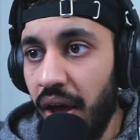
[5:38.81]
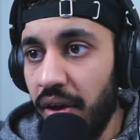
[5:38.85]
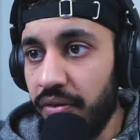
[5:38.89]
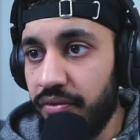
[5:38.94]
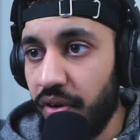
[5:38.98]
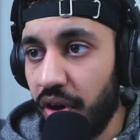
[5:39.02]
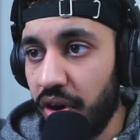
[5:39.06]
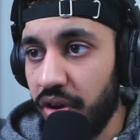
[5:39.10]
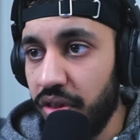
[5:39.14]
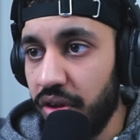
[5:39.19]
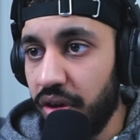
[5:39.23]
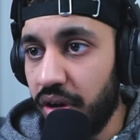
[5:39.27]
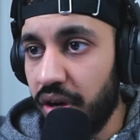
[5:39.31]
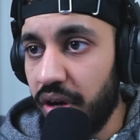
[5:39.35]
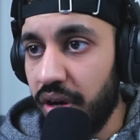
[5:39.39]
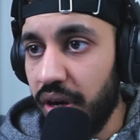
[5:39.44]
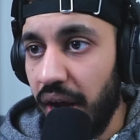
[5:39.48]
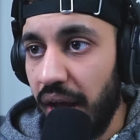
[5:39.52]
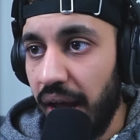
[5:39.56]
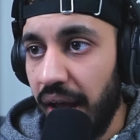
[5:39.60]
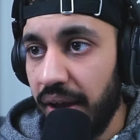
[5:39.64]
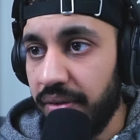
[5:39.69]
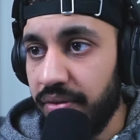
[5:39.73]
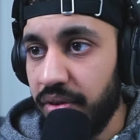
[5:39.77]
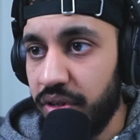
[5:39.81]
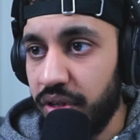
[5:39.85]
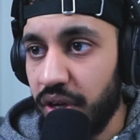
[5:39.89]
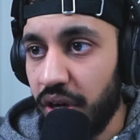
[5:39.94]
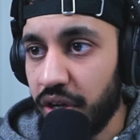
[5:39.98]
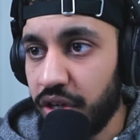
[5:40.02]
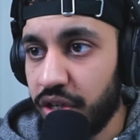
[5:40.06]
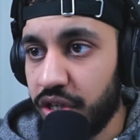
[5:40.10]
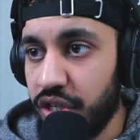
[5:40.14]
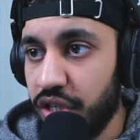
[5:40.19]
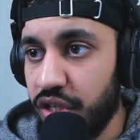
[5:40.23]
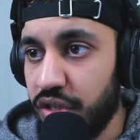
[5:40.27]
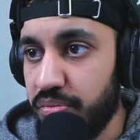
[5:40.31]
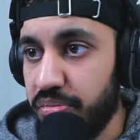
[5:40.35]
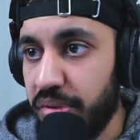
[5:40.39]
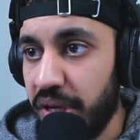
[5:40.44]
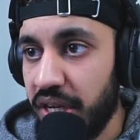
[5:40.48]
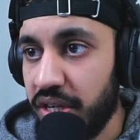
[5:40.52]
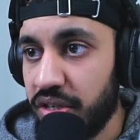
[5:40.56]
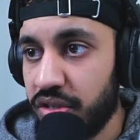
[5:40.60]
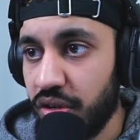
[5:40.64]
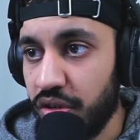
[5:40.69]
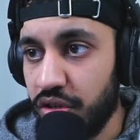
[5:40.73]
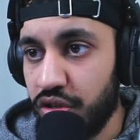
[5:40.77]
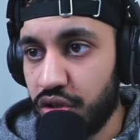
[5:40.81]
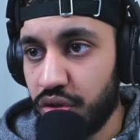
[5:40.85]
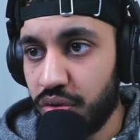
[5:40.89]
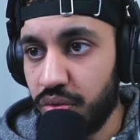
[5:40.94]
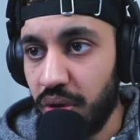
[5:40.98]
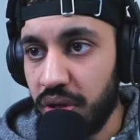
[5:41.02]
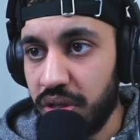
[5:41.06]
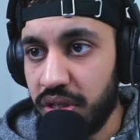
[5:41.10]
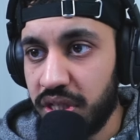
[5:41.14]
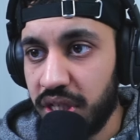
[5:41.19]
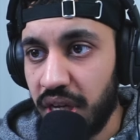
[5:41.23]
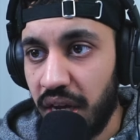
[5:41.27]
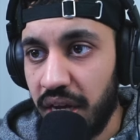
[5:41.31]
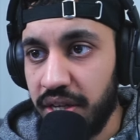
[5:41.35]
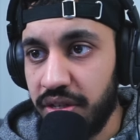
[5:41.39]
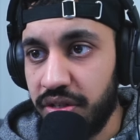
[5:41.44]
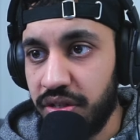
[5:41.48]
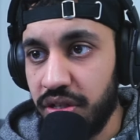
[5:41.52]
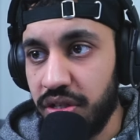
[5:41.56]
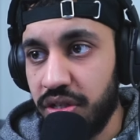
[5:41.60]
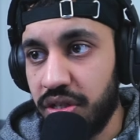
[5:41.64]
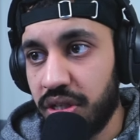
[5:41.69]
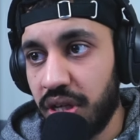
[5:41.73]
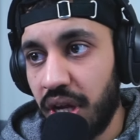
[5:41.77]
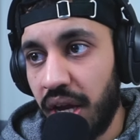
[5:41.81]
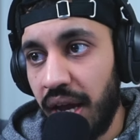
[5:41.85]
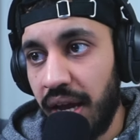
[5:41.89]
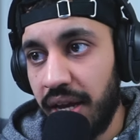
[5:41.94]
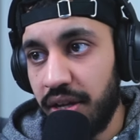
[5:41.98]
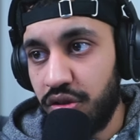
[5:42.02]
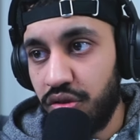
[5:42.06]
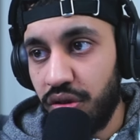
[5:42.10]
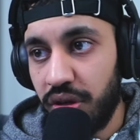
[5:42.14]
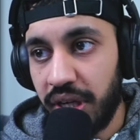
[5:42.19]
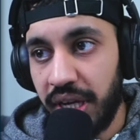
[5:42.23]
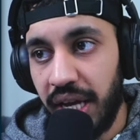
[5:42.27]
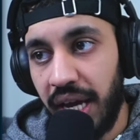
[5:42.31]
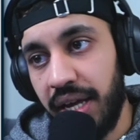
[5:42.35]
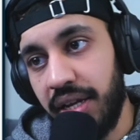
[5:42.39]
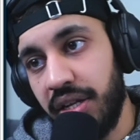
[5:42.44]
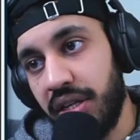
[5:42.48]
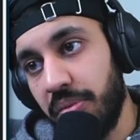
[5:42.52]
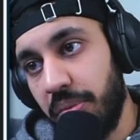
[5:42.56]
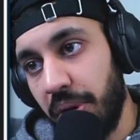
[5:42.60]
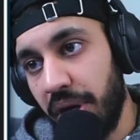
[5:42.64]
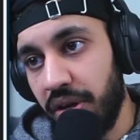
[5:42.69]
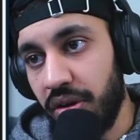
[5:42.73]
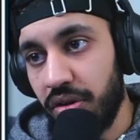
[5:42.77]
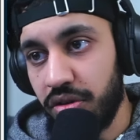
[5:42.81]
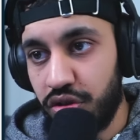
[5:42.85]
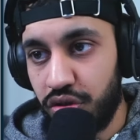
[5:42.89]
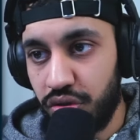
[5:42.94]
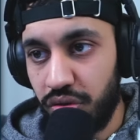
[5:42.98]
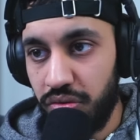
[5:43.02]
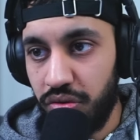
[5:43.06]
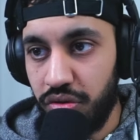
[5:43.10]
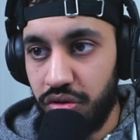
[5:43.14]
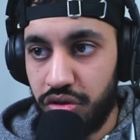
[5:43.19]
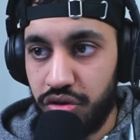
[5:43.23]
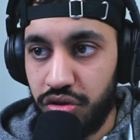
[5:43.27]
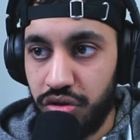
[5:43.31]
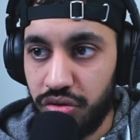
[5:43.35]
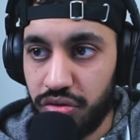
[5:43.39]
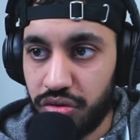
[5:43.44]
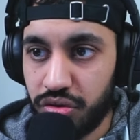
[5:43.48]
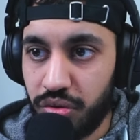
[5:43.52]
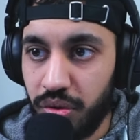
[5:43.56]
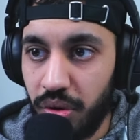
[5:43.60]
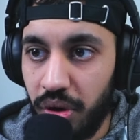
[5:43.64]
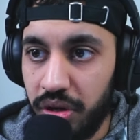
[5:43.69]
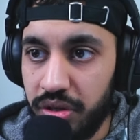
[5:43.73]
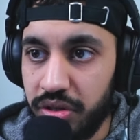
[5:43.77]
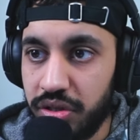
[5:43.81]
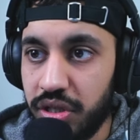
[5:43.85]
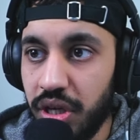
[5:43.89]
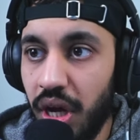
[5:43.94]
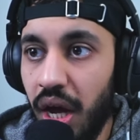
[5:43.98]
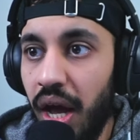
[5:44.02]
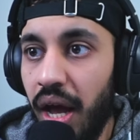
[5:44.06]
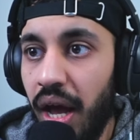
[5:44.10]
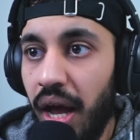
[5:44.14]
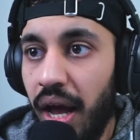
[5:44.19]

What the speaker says: Further reductions based on squad sizes. So again, depending on solos, duos, quads.